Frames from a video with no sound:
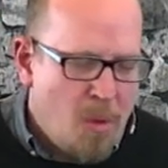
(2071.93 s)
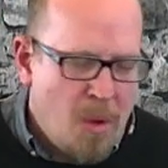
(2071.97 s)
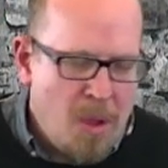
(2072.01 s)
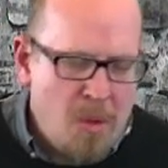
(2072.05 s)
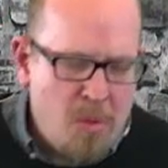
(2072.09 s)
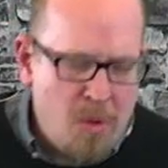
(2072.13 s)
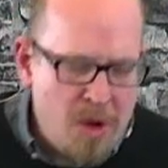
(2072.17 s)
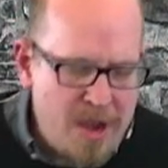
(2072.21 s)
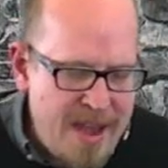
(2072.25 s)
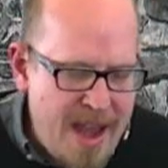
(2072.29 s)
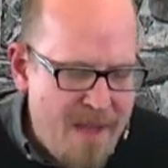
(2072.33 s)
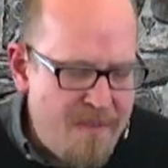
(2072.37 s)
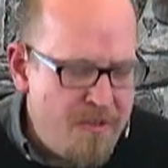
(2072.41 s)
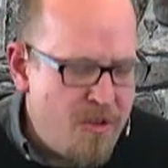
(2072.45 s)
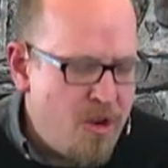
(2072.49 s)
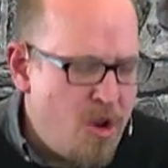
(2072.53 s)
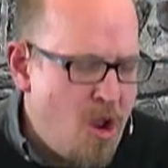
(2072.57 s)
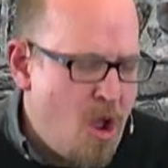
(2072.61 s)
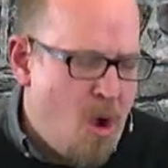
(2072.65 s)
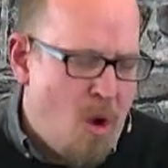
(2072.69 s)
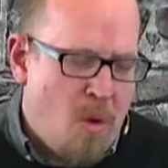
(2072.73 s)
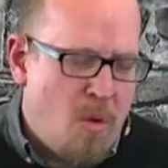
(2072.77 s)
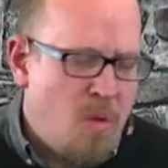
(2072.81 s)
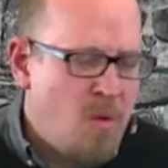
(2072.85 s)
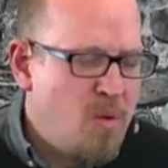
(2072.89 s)
We would never
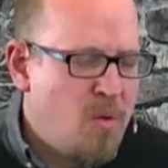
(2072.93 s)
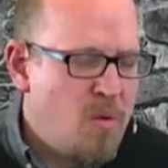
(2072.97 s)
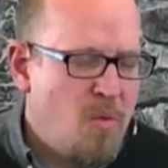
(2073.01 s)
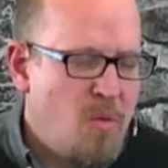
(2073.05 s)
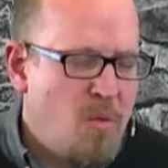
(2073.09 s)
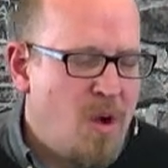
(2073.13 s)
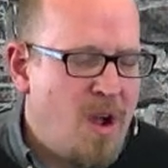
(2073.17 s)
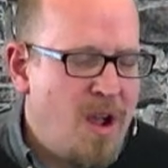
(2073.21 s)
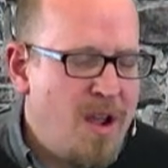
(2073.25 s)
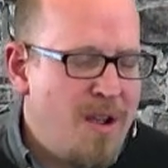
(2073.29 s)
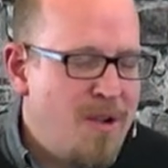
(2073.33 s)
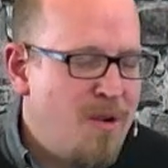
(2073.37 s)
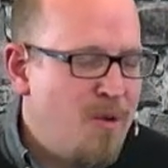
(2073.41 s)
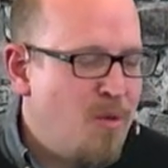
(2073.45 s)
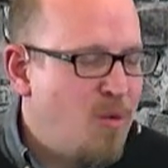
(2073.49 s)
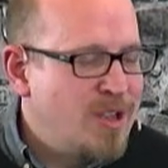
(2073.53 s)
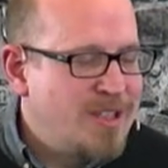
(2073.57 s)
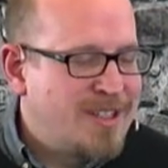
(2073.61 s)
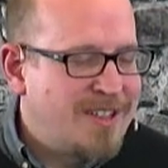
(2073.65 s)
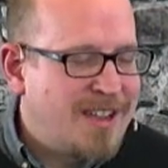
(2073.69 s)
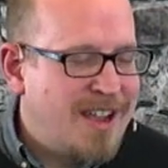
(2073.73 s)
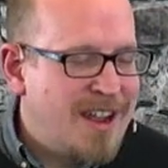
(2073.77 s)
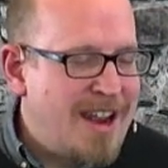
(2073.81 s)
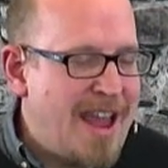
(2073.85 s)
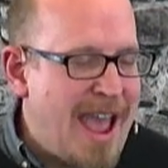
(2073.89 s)
know what
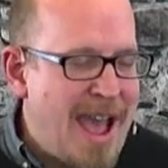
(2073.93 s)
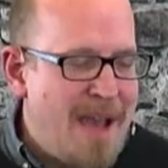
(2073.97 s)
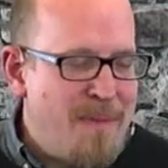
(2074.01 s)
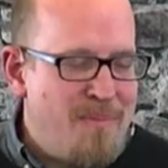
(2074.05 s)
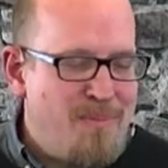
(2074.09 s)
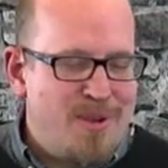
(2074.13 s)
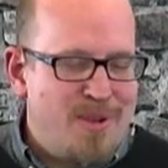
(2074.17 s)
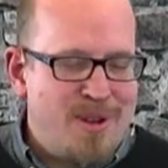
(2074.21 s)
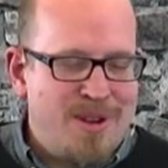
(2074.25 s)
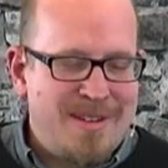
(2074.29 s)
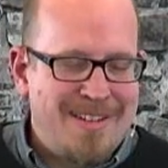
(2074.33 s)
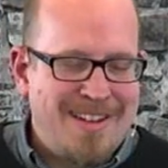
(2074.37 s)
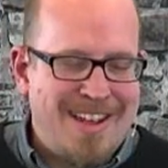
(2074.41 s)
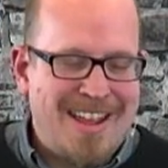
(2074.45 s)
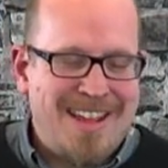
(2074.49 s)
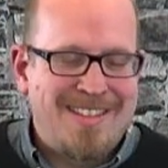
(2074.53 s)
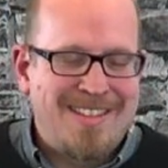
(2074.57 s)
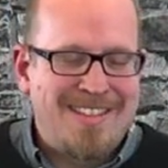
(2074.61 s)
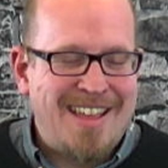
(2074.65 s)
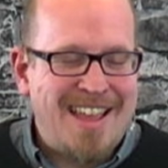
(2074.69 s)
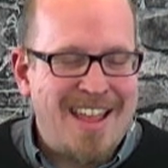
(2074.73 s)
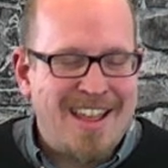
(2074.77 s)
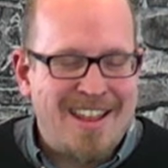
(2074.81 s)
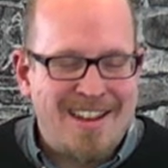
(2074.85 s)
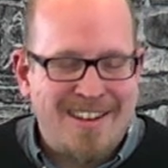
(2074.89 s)
was going to happen
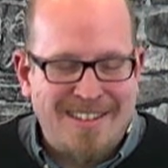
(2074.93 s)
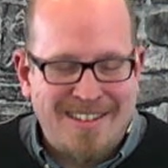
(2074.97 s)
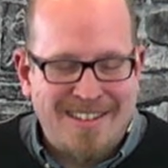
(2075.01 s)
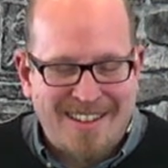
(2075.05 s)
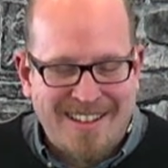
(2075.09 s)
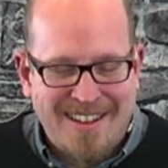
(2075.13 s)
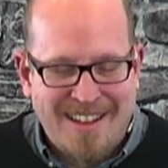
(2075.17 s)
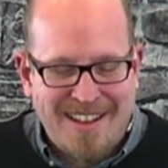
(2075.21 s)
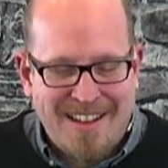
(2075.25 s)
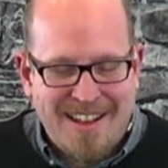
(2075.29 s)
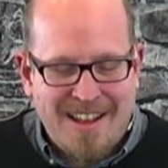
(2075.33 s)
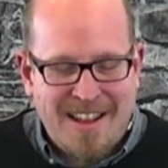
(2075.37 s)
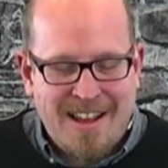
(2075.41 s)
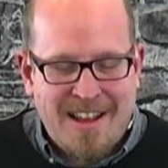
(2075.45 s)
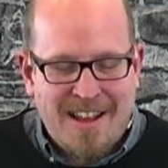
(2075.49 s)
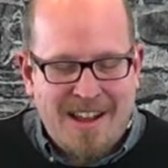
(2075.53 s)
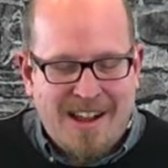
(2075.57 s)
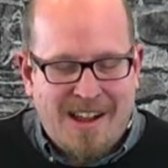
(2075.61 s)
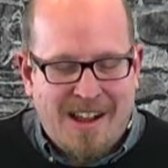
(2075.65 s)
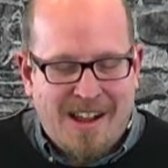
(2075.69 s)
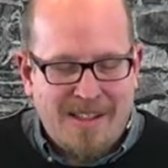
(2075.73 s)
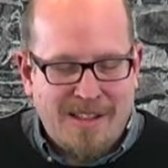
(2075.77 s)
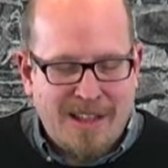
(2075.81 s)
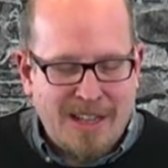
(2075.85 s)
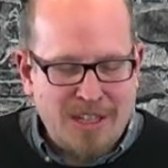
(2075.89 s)
at the end
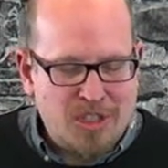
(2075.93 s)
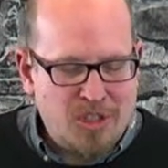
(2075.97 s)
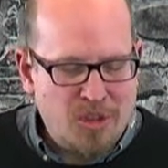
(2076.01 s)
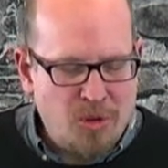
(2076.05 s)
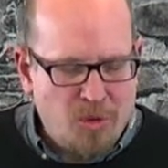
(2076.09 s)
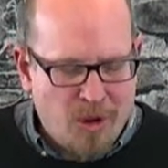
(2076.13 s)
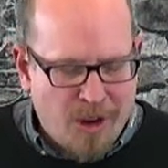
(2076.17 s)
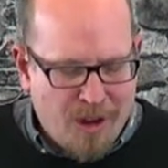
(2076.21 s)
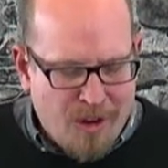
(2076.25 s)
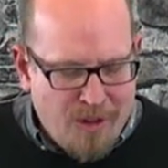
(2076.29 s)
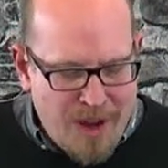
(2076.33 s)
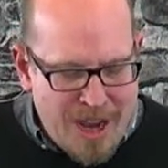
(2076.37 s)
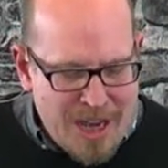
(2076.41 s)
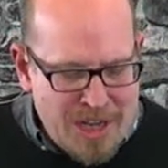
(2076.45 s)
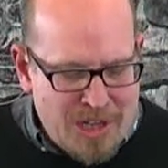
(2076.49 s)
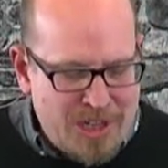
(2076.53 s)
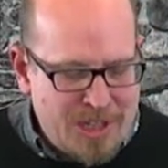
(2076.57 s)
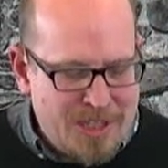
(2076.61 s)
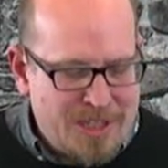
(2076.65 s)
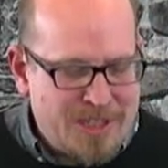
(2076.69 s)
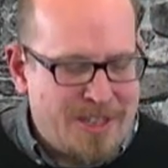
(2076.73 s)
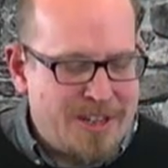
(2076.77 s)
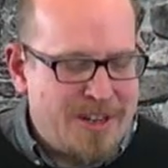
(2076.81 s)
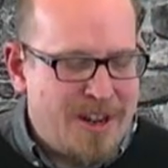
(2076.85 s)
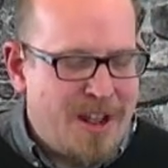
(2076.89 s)
unless you were
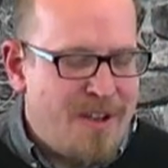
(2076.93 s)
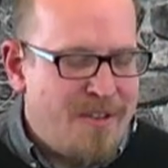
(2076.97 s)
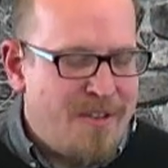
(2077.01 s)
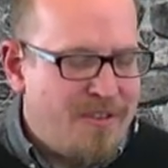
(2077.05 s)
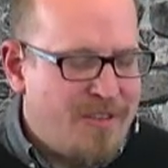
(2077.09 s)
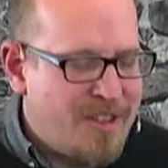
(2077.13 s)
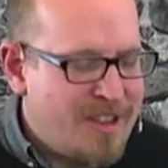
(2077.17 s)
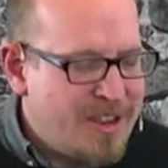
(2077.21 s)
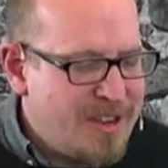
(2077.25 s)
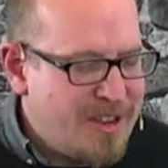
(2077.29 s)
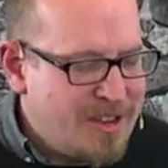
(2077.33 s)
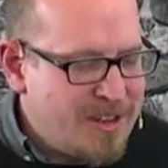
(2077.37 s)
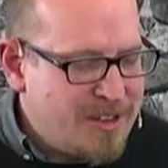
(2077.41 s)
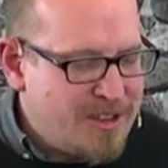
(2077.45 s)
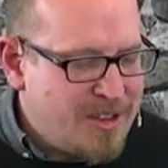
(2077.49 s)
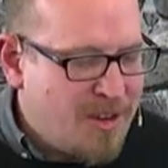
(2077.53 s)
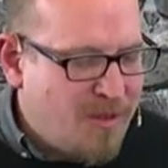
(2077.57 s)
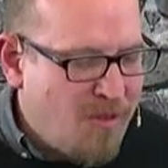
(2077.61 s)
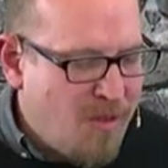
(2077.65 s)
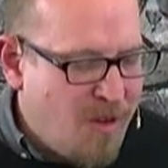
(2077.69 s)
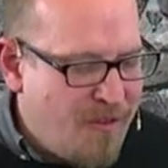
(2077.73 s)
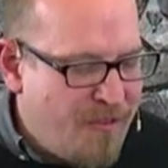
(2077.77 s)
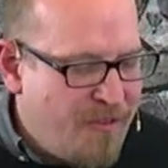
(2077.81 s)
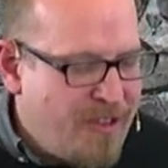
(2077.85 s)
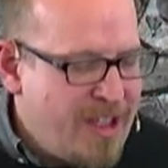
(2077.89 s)
gracious enough to,
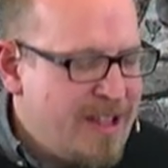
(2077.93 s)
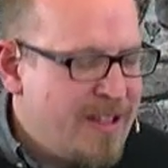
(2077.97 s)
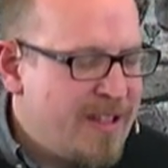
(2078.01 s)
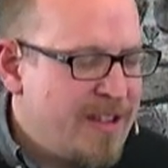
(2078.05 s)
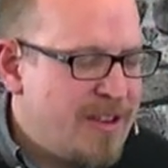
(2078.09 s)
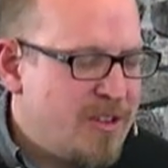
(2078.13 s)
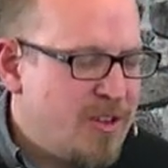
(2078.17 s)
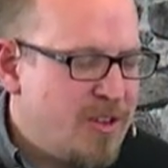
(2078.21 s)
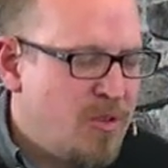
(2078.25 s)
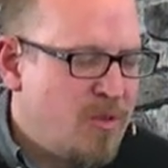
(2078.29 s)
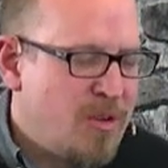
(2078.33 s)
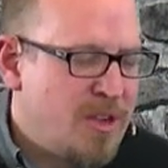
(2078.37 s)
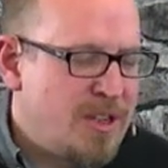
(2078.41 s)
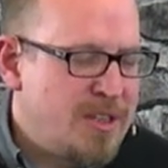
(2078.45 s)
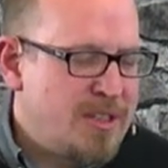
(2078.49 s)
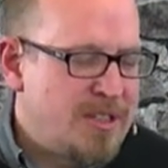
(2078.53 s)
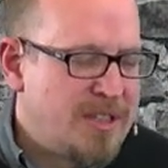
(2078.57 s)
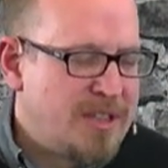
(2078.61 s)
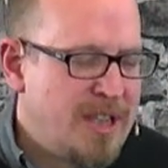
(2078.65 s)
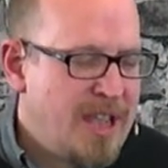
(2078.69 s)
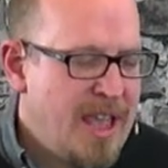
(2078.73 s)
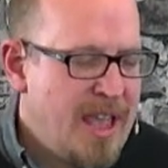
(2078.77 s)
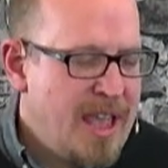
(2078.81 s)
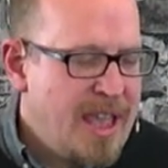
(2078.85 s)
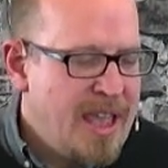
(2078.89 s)
to reveal it to
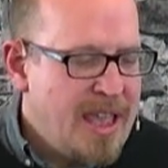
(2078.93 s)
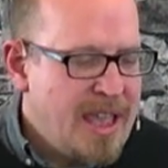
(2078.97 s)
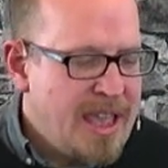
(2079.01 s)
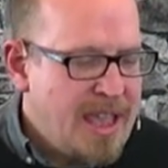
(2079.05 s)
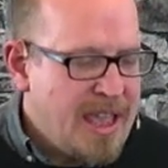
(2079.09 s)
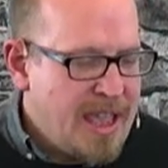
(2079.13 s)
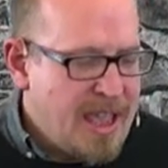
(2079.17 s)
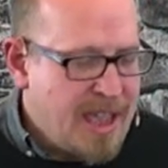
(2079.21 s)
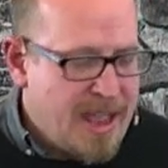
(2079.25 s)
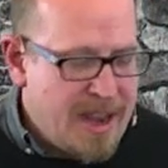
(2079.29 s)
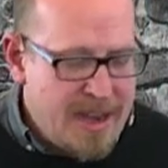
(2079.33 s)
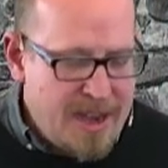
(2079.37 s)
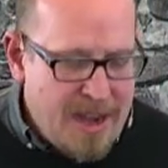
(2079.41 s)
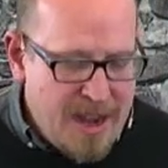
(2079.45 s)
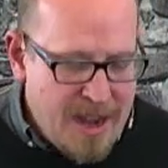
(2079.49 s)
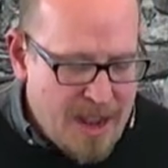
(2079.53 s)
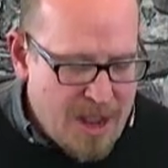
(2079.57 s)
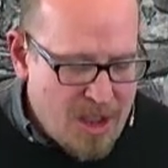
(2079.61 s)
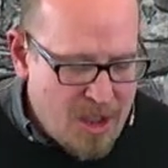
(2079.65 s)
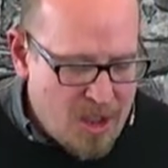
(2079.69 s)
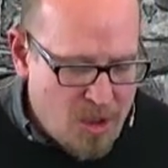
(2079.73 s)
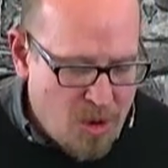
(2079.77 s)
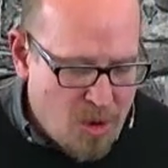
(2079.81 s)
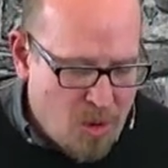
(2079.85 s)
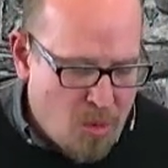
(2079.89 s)
us in
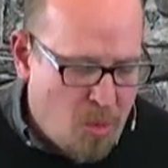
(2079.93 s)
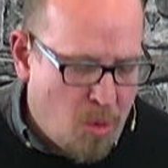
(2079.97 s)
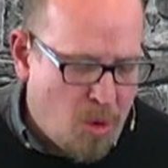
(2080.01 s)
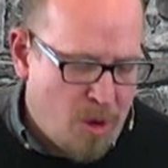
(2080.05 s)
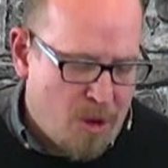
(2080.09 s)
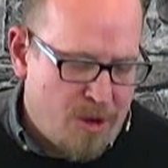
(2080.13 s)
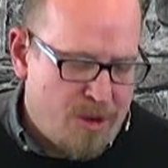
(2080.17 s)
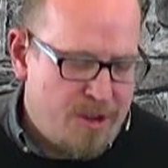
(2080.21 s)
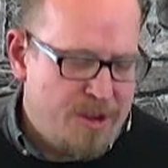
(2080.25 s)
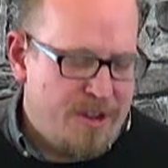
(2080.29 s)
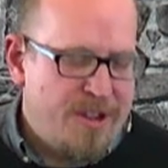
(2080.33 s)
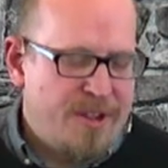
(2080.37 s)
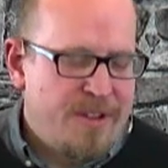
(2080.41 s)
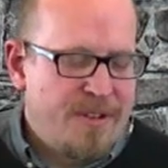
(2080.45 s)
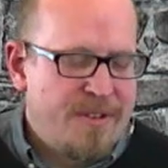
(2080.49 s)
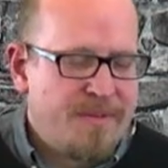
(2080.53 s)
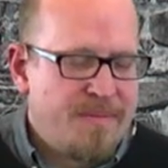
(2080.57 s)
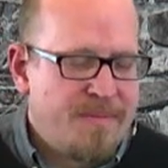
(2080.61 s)
your word,